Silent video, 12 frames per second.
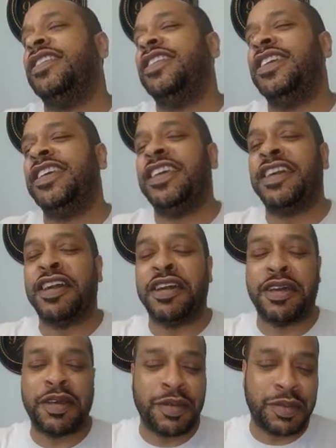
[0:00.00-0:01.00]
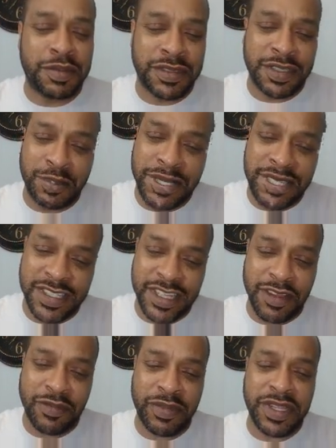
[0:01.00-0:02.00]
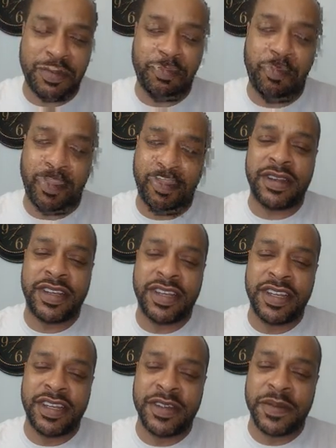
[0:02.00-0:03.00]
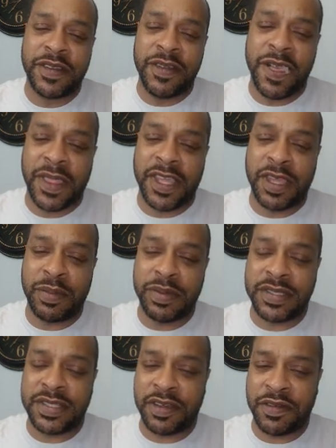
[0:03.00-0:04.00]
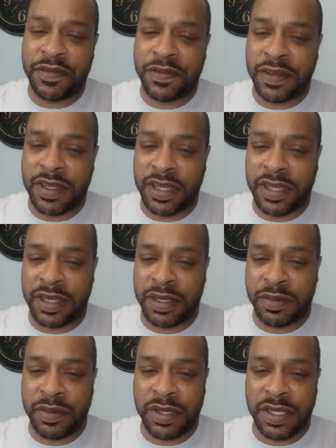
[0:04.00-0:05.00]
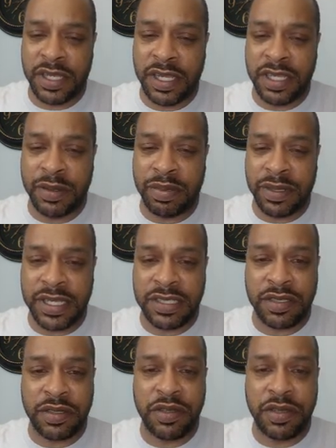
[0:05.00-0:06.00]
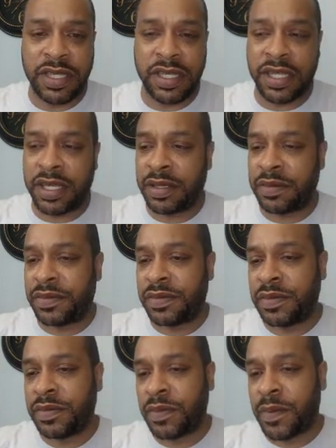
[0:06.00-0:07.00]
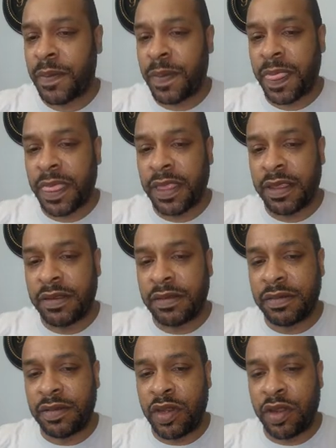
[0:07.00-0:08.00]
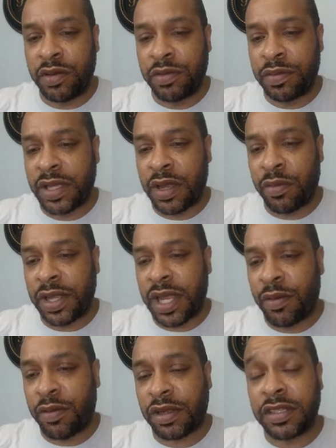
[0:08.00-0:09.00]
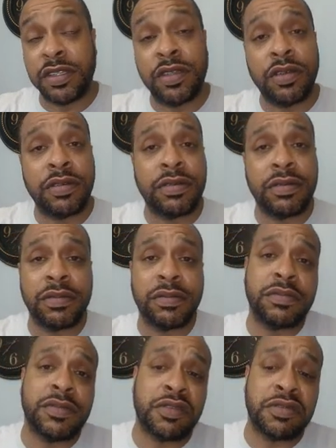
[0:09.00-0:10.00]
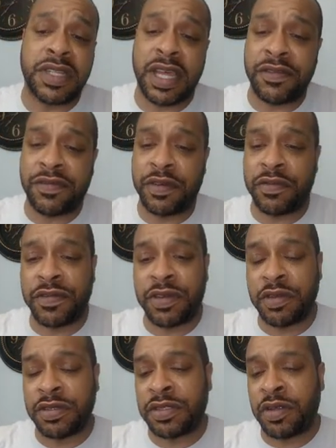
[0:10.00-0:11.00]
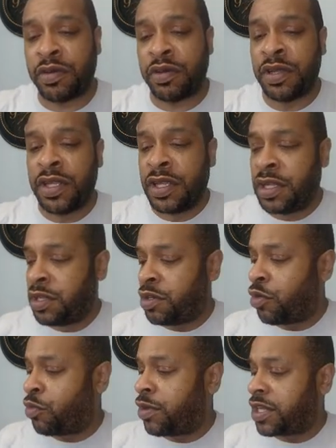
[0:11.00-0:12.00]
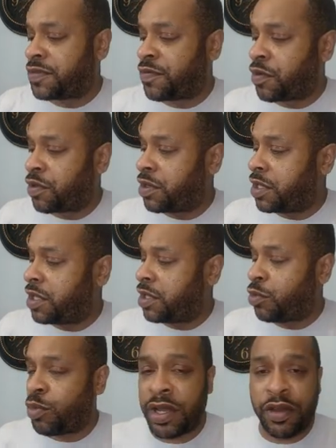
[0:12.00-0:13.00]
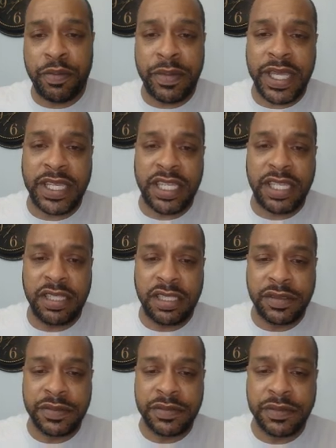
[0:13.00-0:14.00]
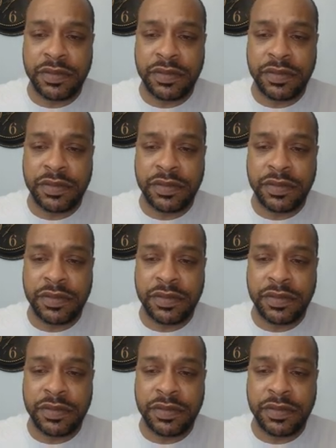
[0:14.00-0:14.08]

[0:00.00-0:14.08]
Just be safe, be smart. Keep yourself in a good place so you can, you know, we got work to do. No time for no rest for the well-meaning.